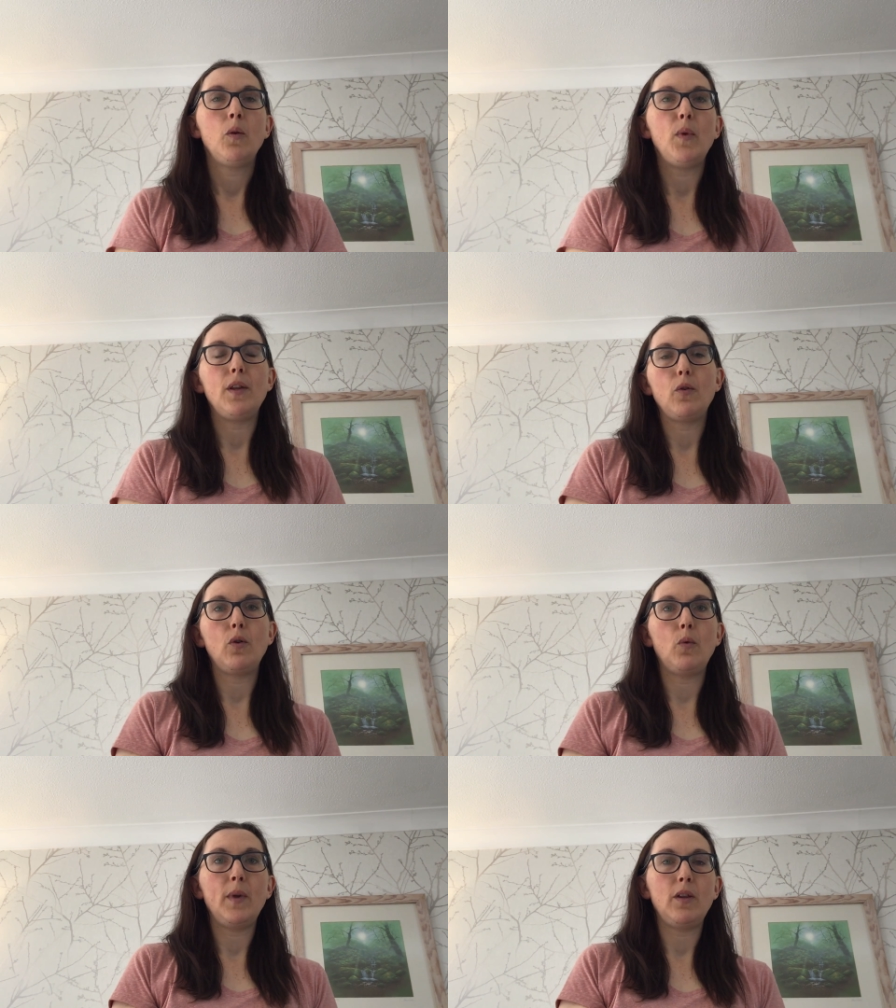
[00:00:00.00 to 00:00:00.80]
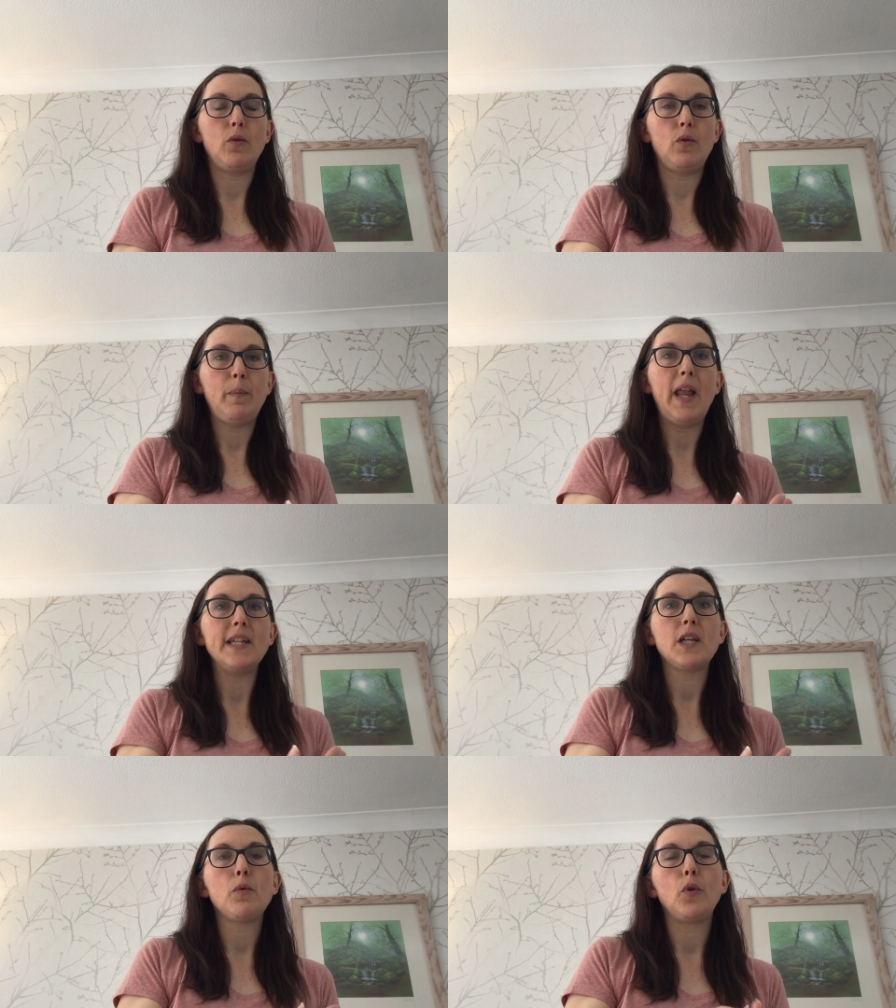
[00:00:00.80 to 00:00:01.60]
with your
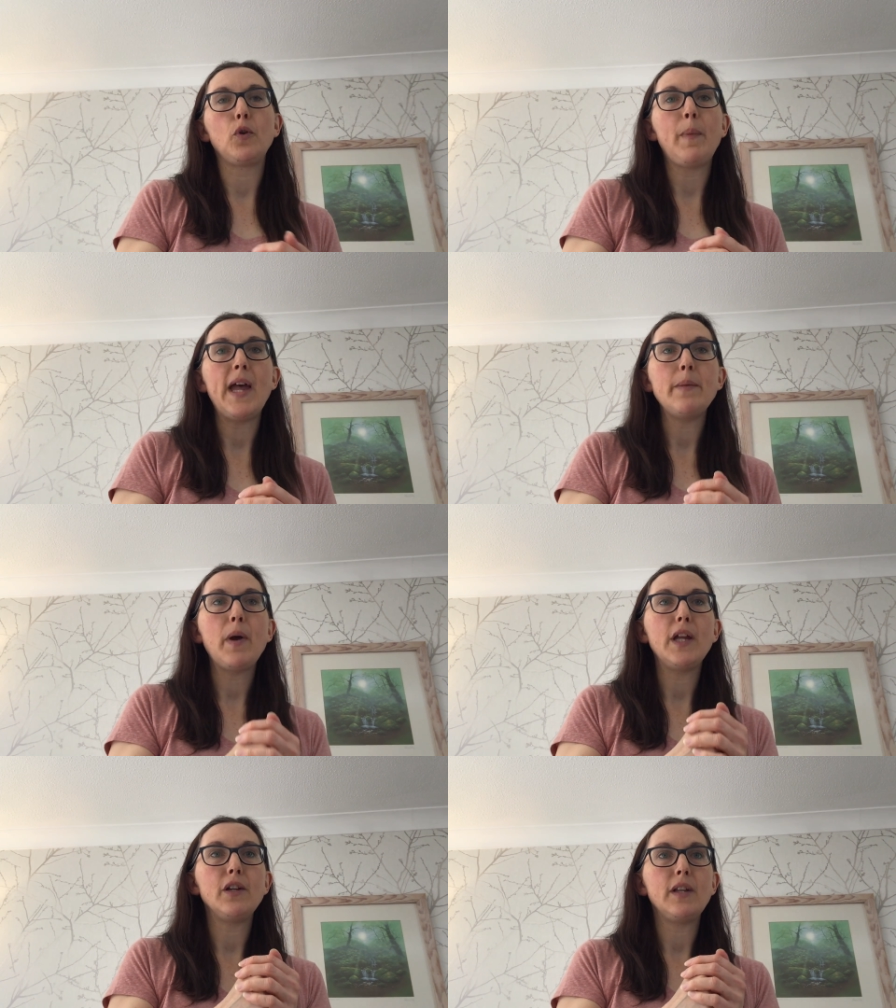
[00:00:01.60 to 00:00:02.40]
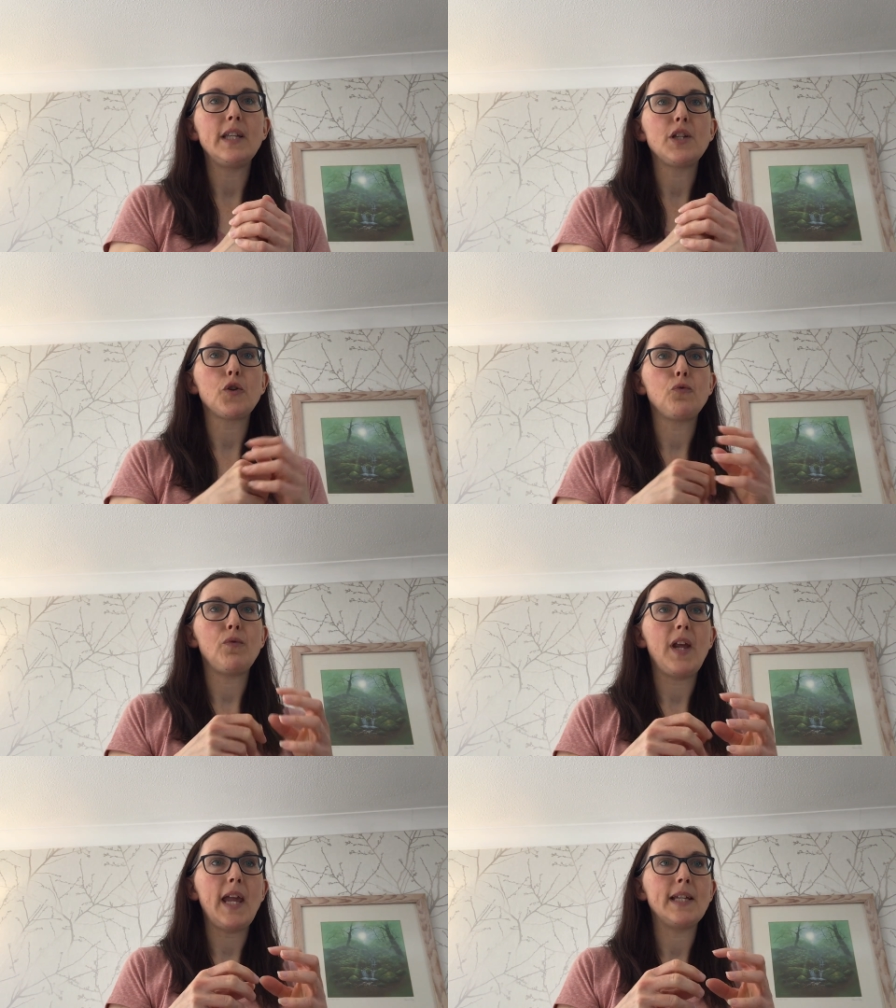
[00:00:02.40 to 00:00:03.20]
Play-Doh or your paper, you need to
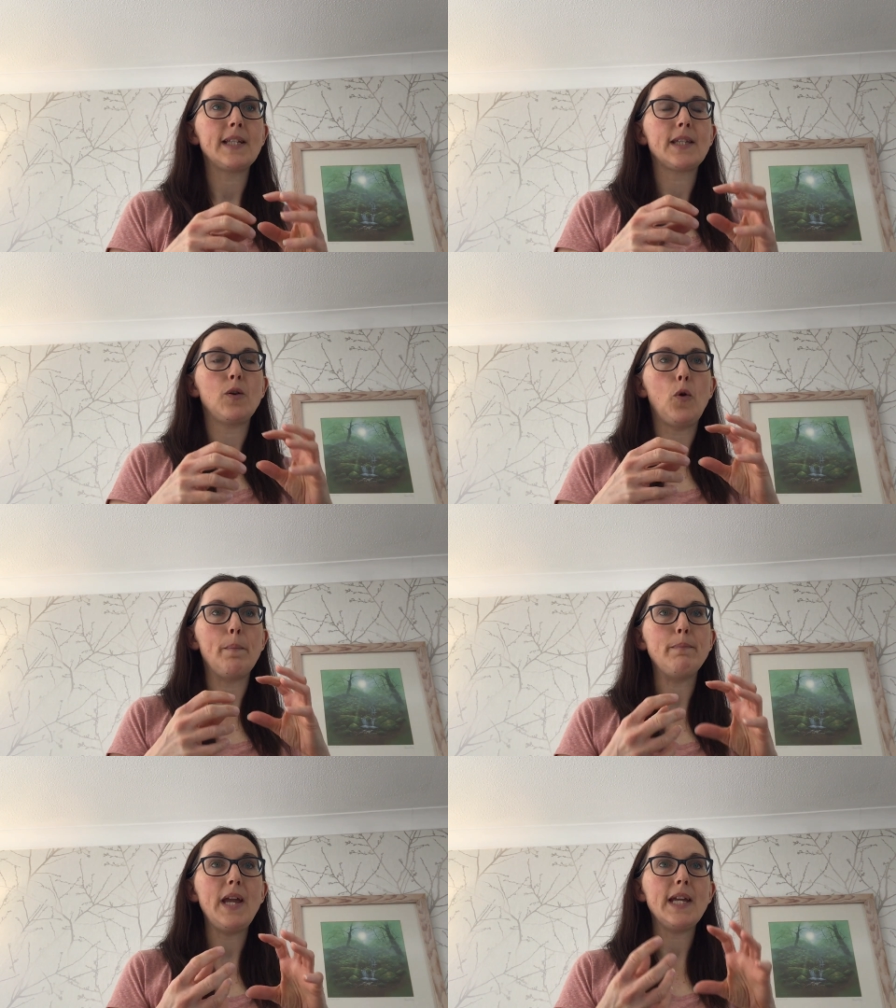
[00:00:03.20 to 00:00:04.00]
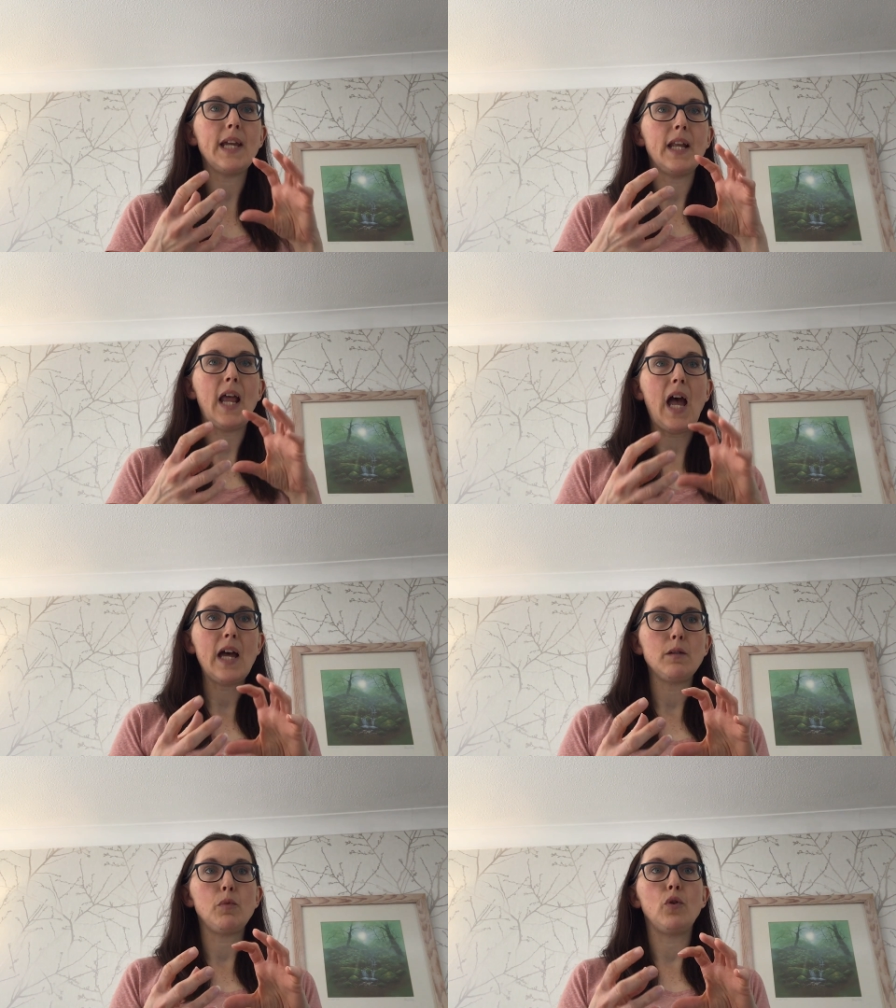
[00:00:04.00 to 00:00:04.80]
create or make an
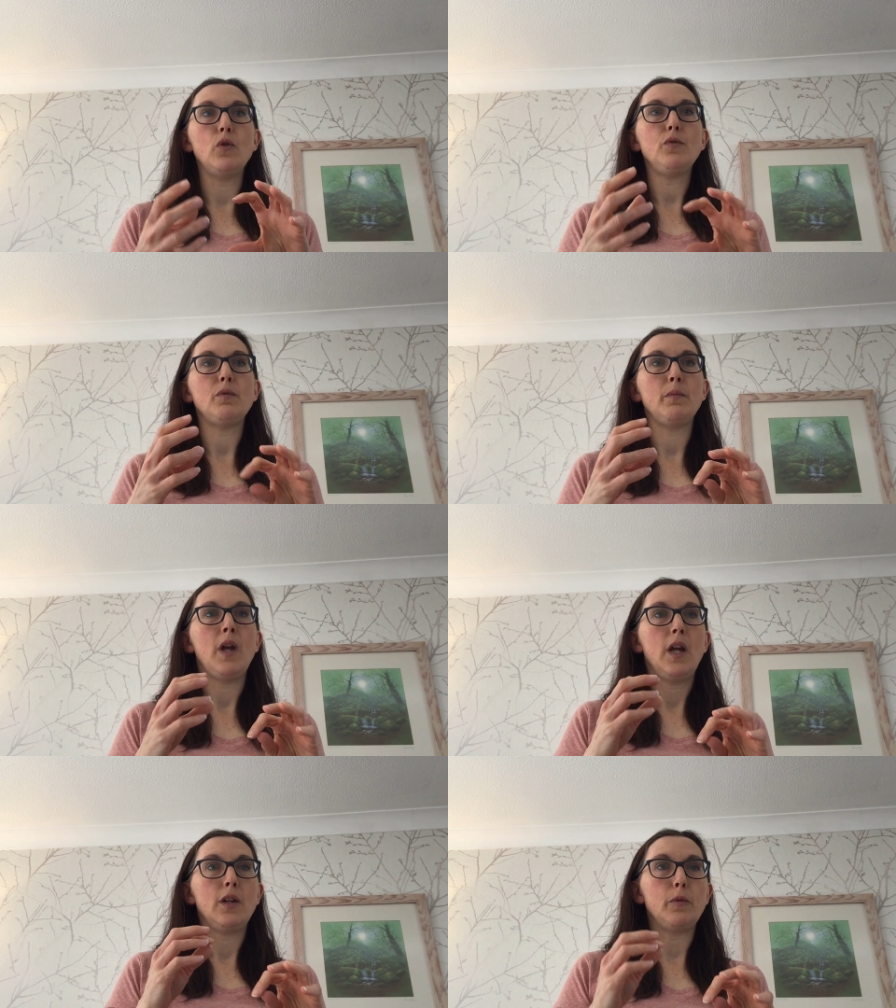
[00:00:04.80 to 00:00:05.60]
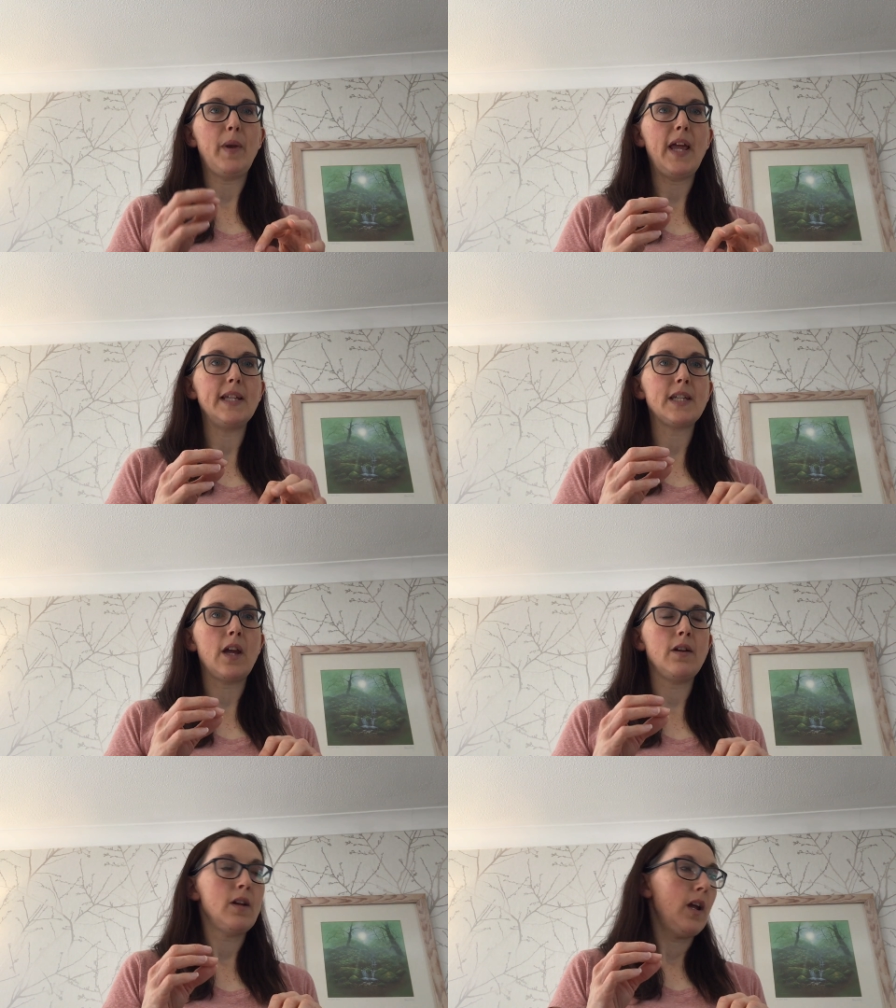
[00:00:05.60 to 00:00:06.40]
animal from your
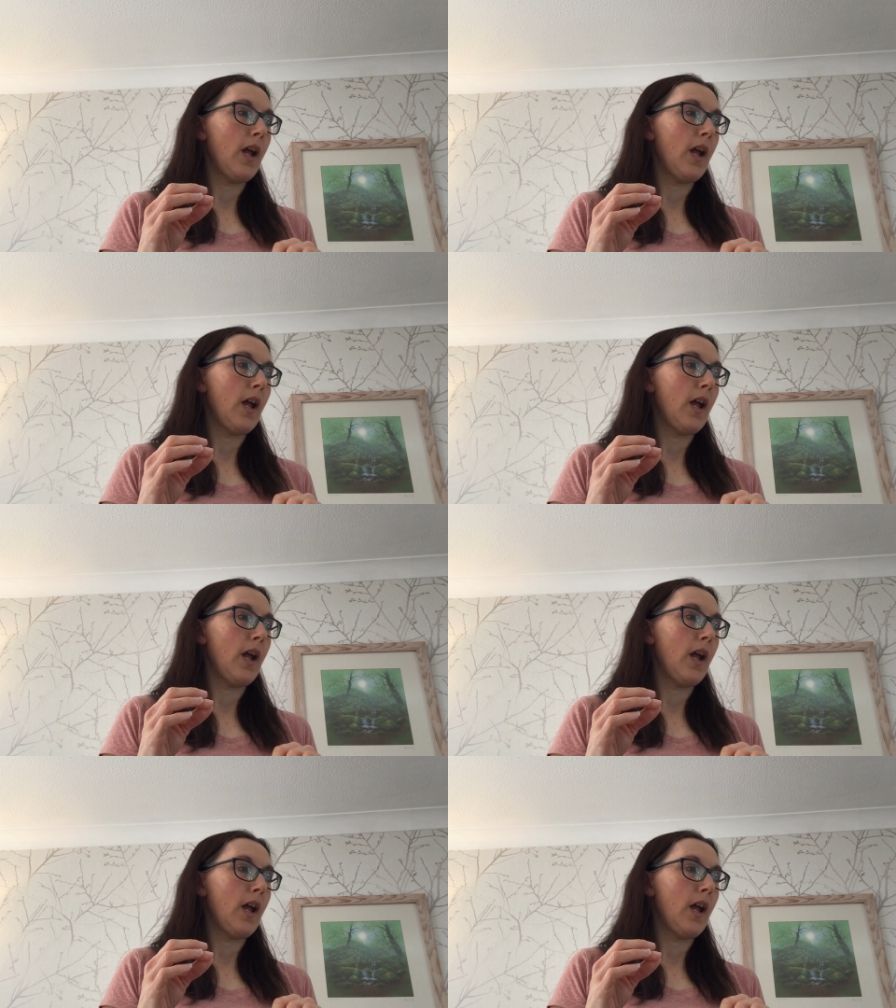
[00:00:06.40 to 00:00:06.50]
Play-Doh.